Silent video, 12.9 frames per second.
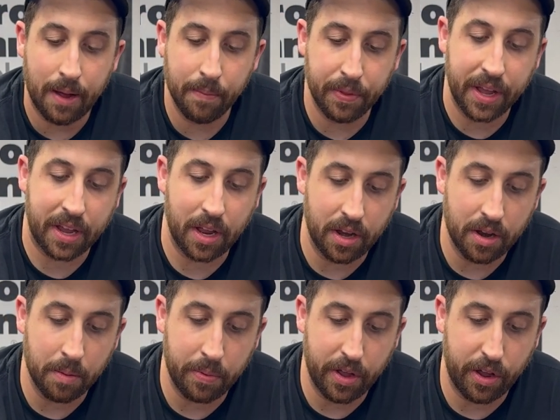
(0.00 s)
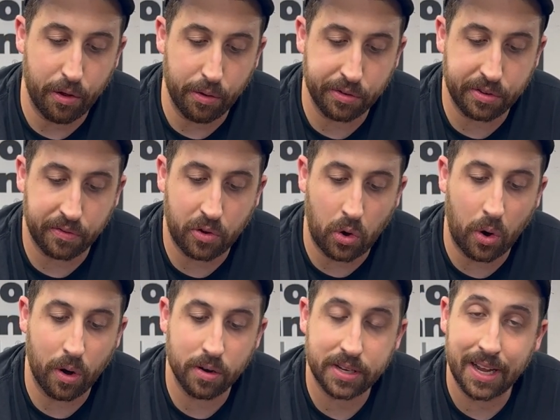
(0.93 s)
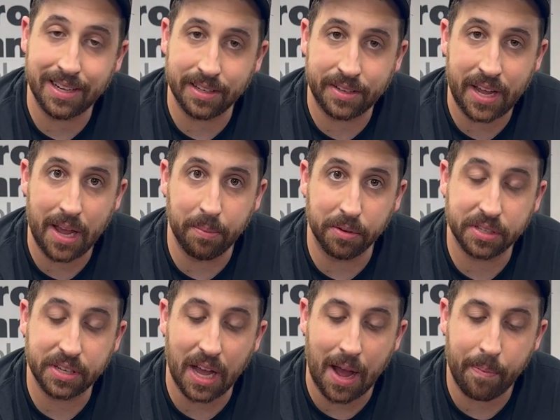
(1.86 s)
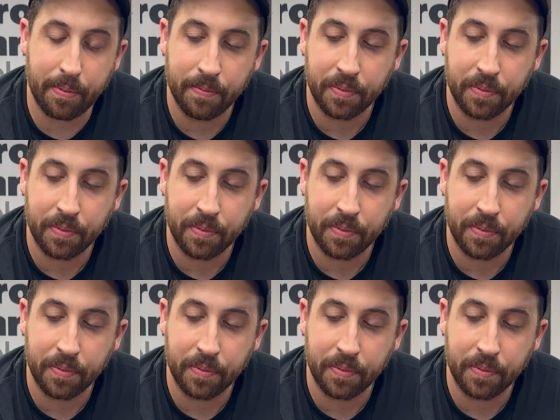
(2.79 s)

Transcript: They can be used, of course, as a table stop,